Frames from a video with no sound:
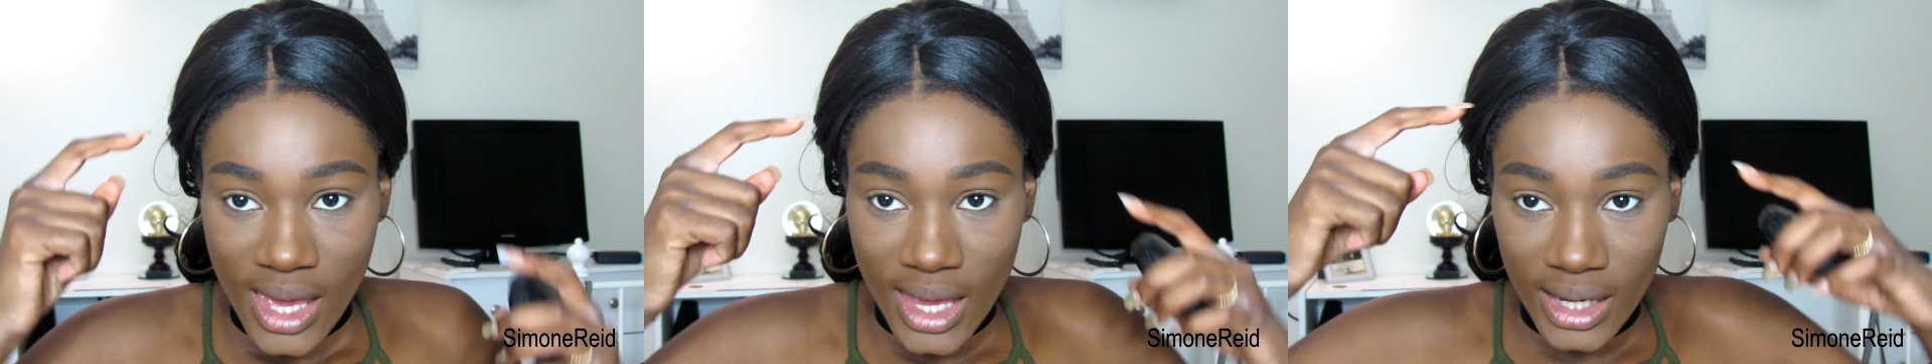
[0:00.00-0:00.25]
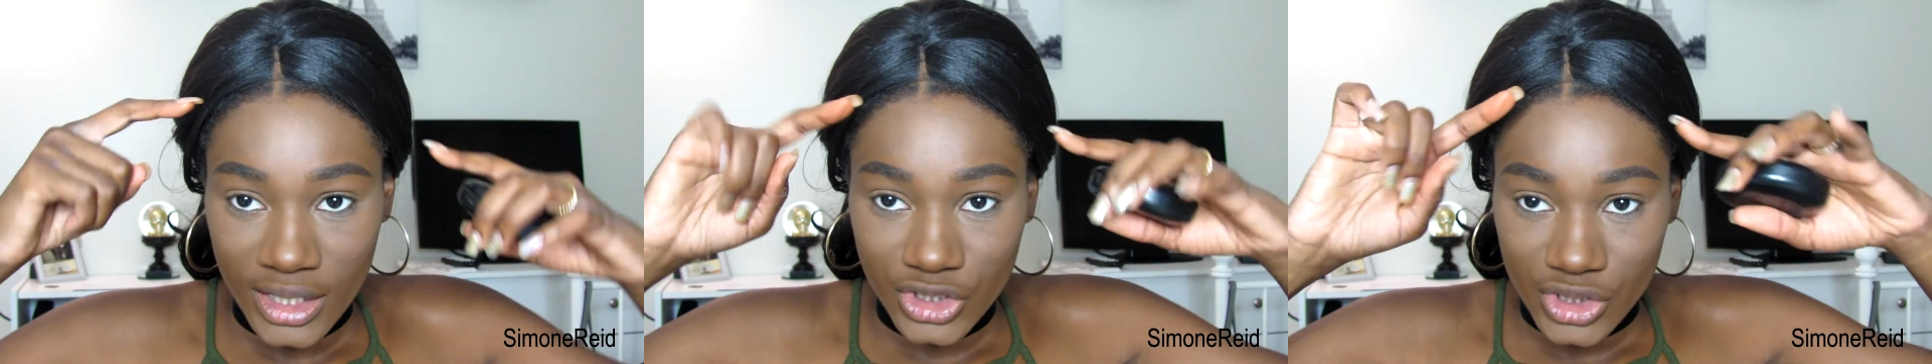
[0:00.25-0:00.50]

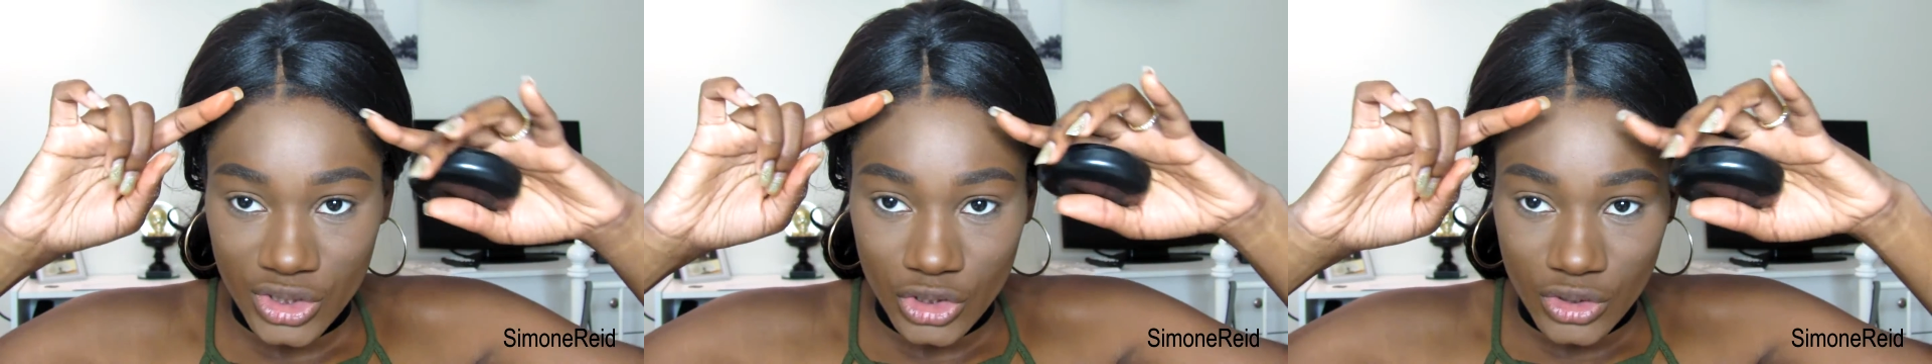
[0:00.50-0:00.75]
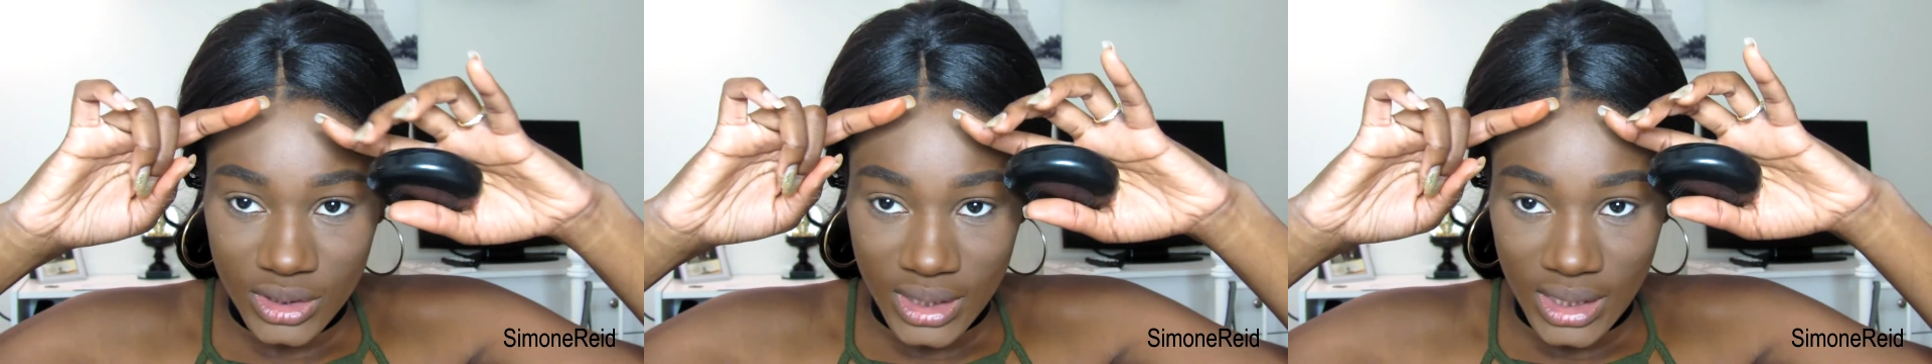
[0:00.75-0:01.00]
and it just
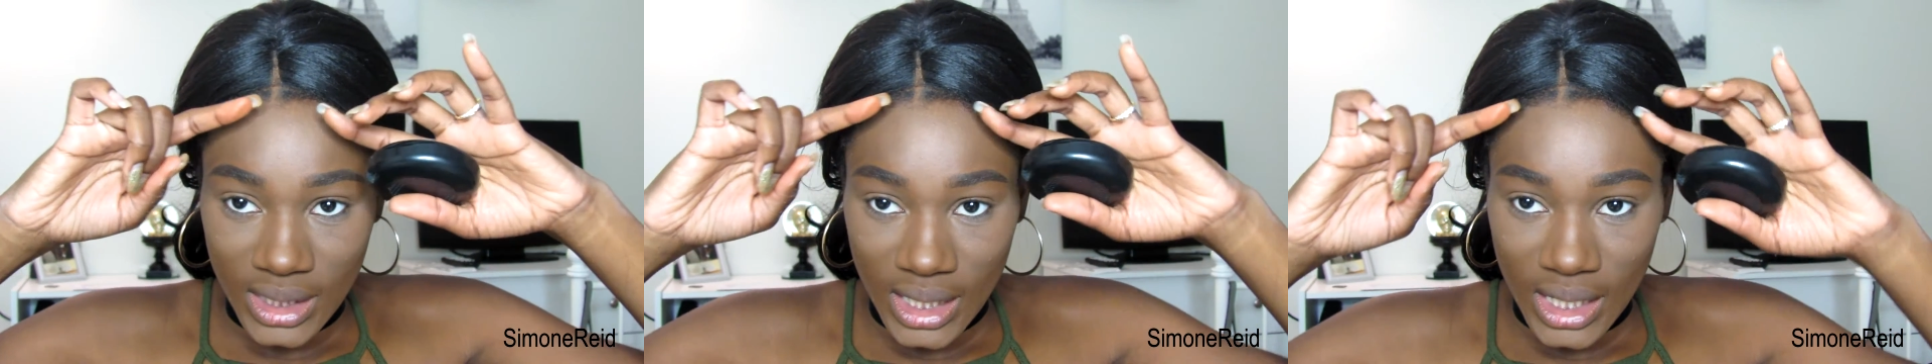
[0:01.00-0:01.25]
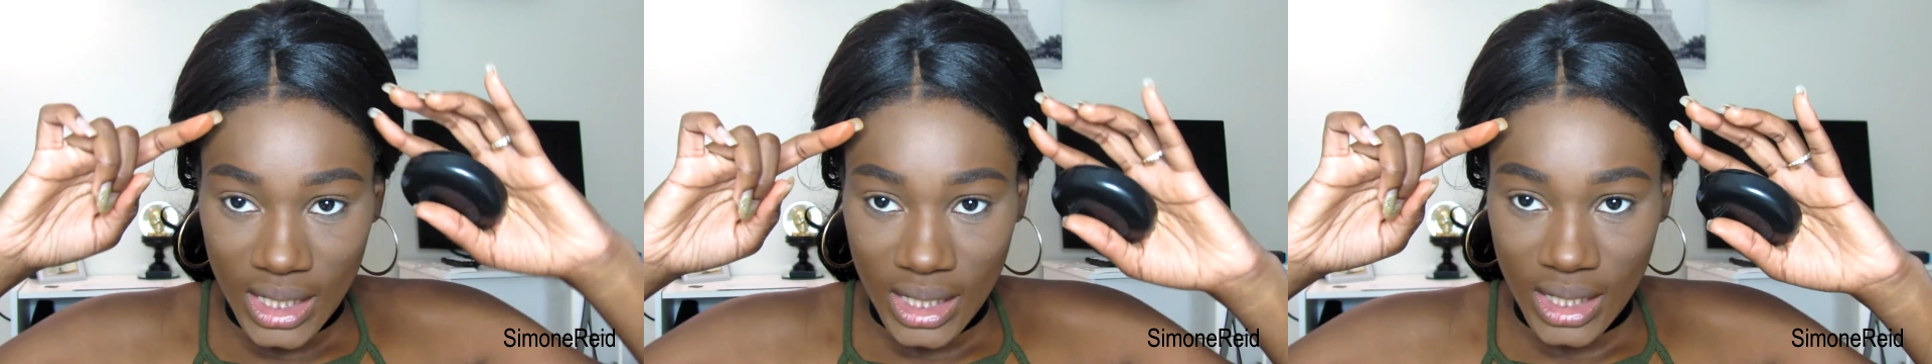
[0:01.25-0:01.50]
looks
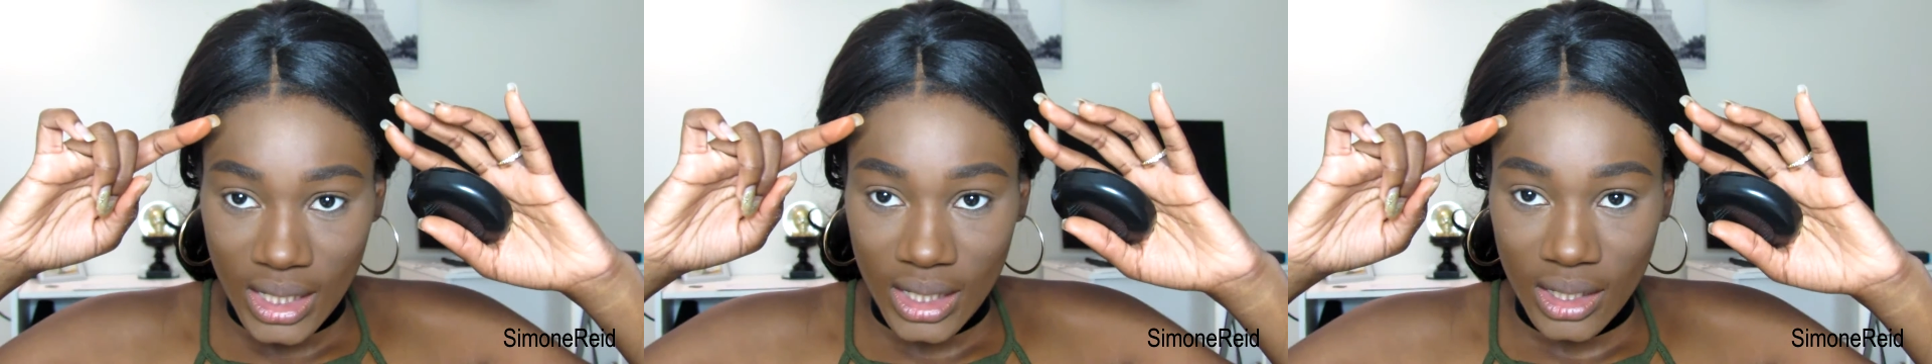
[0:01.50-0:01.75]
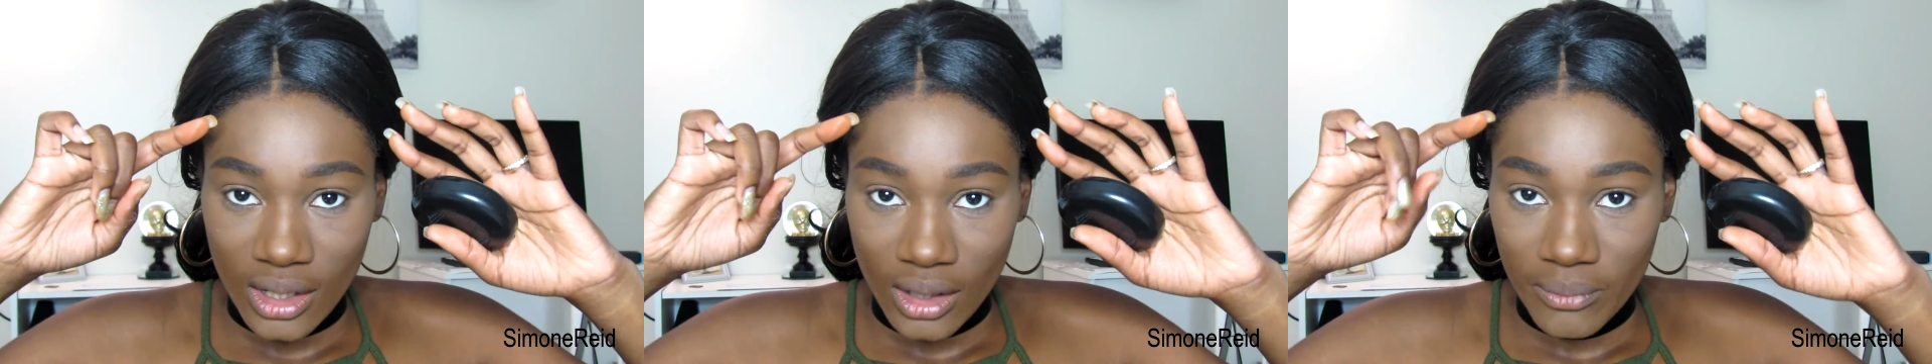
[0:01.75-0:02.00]
like
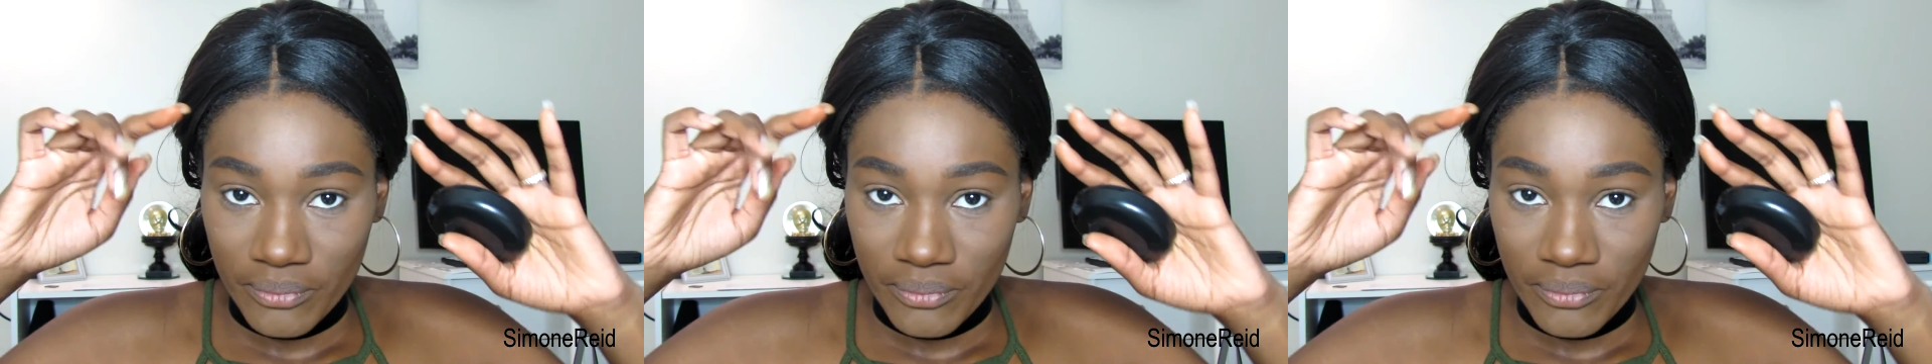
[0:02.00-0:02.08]
a